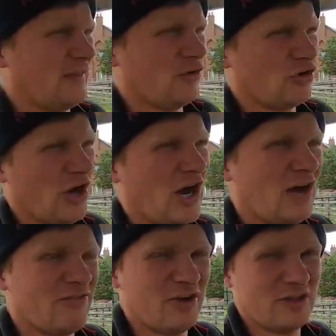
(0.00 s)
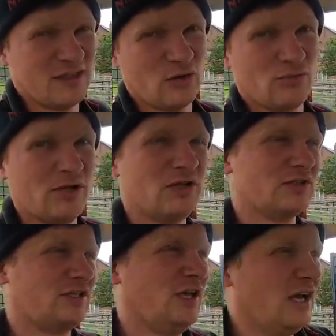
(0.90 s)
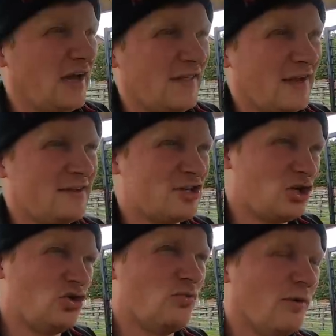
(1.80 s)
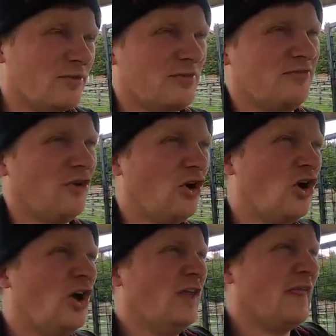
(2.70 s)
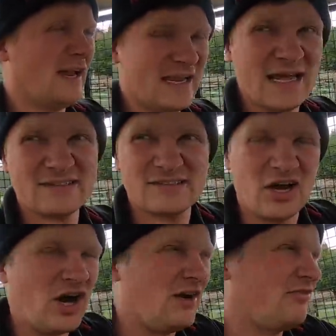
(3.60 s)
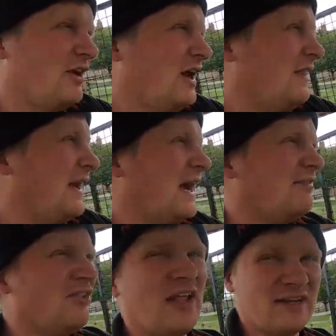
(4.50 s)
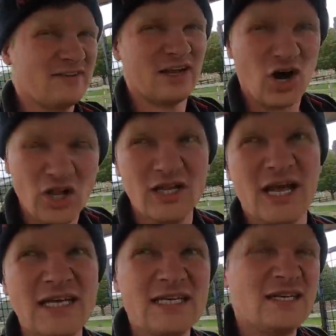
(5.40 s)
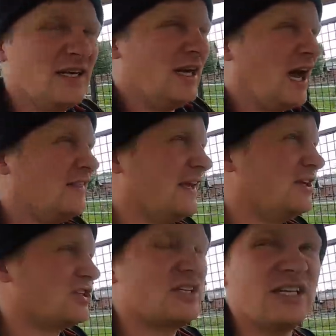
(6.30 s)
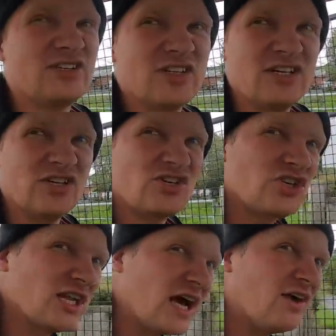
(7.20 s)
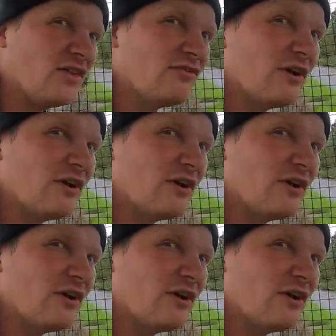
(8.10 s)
They will calve, they will milk, and then two months before their next calf, they have, let's say, a holiday, and they just literally just chill out in the